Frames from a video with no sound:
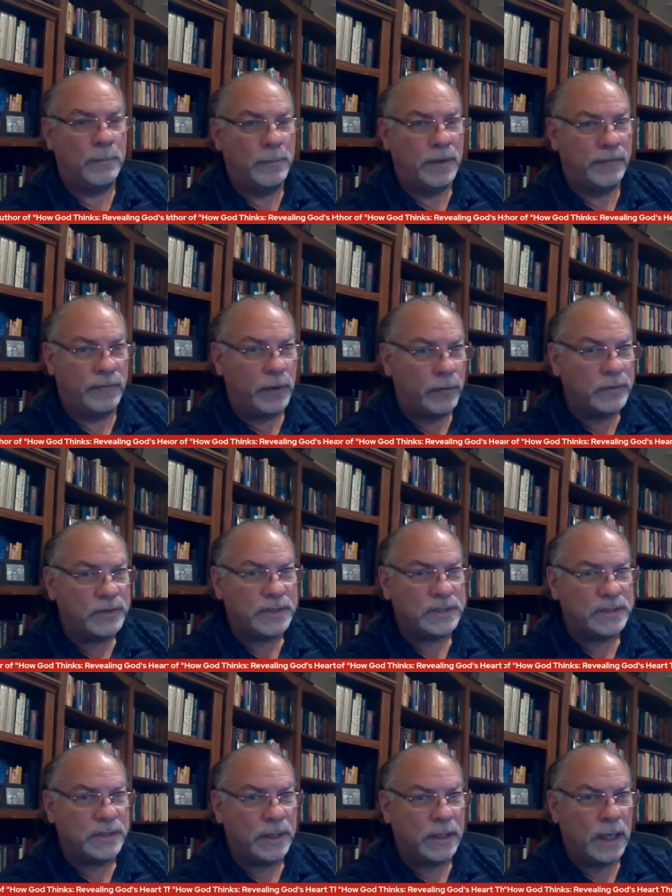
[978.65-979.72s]
But if you're
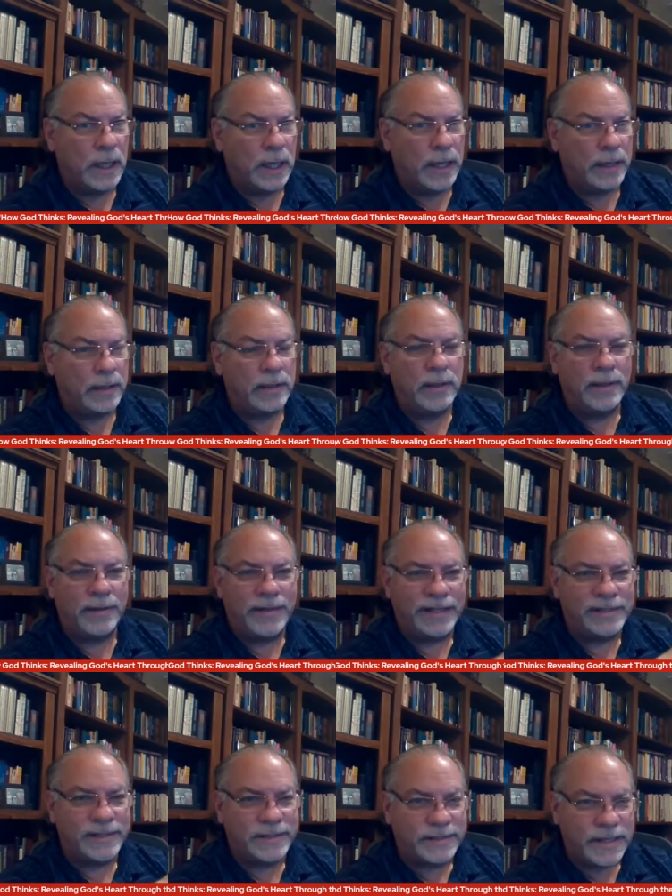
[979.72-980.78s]
resisting God,
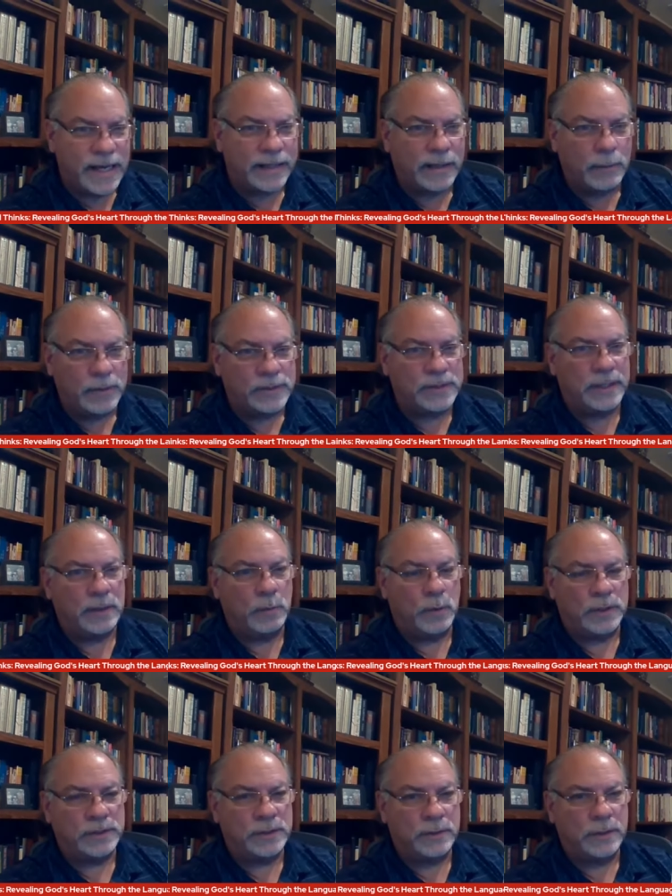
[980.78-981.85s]
that's exactly what Satan
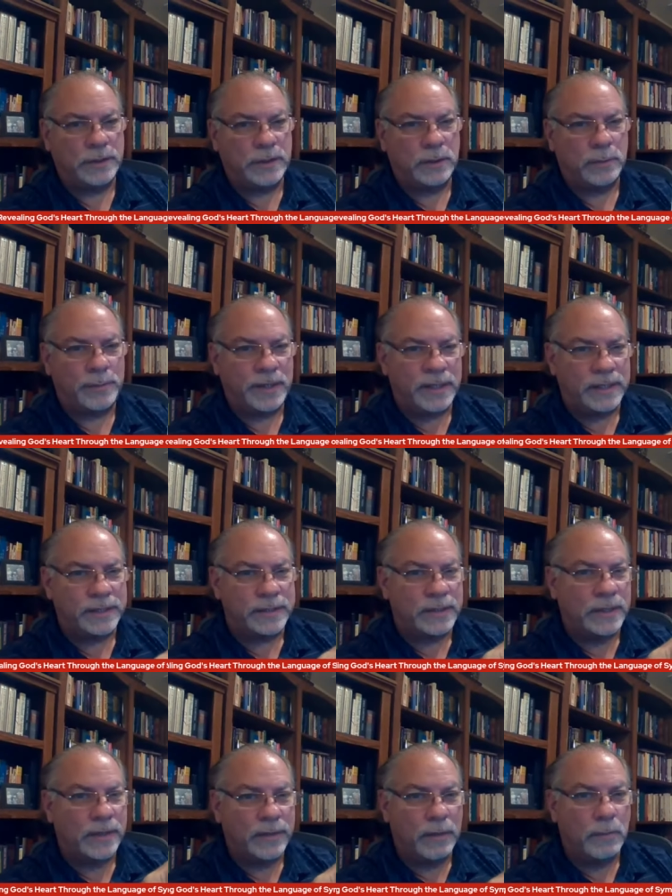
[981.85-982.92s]
wants you to do because
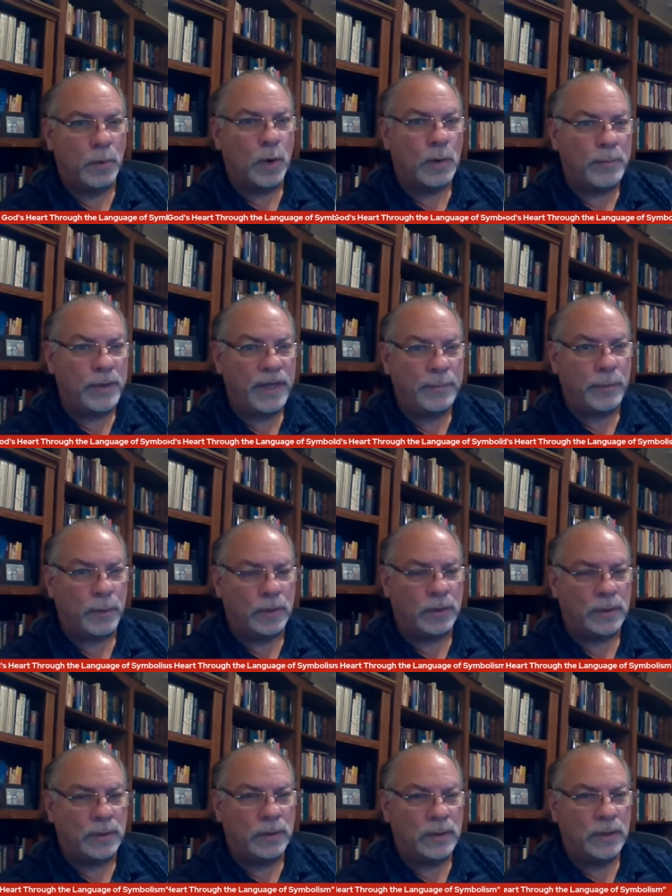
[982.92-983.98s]
the more people